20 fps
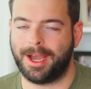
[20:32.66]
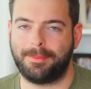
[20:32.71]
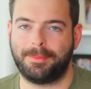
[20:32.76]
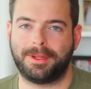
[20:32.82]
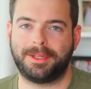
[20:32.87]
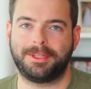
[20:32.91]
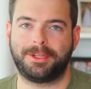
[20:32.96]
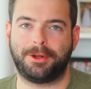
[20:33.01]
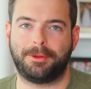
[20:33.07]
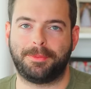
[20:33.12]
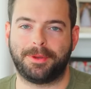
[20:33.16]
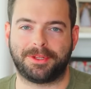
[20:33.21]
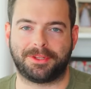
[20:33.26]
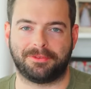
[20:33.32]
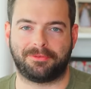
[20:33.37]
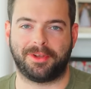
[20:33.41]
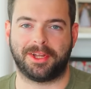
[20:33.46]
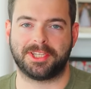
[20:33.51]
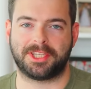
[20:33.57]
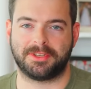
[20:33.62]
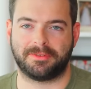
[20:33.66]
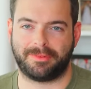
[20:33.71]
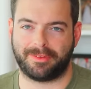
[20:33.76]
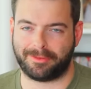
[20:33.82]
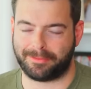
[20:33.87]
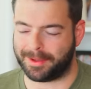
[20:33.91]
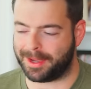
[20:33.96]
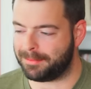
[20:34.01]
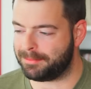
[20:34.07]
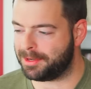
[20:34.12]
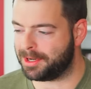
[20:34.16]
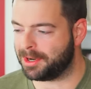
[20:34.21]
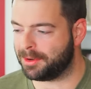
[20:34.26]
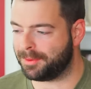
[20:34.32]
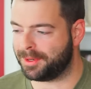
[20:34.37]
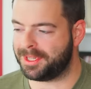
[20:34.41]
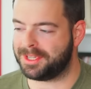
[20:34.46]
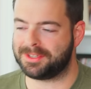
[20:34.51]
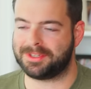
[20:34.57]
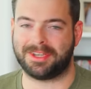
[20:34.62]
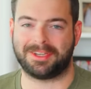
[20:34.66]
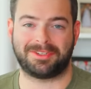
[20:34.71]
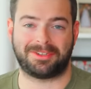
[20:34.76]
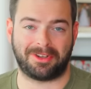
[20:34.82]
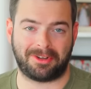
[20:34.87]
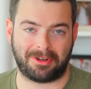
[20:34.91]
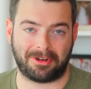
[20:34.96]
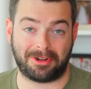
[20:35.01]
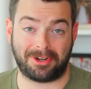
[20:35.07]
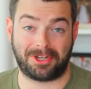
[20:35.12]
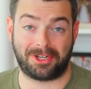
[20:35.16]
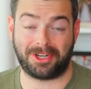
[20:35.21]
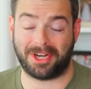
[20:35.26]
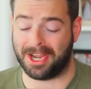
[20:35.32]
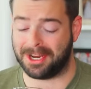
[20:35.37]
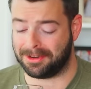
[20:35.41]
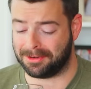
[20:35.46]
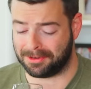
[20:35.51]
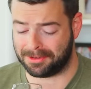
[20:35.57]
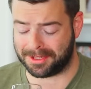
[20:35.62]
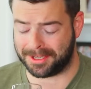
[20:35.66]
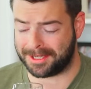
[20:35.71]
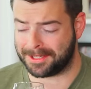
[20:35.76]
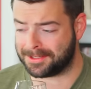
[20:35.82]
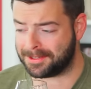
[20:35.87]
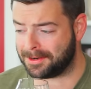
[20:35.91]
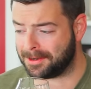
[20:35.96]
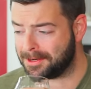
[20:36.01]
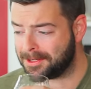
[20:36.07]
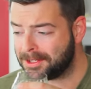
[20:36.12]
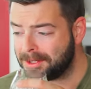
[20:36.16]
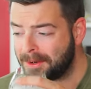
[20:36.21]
I'm a little bit defensive of my beer when he says harsh. I don't think it's harsh.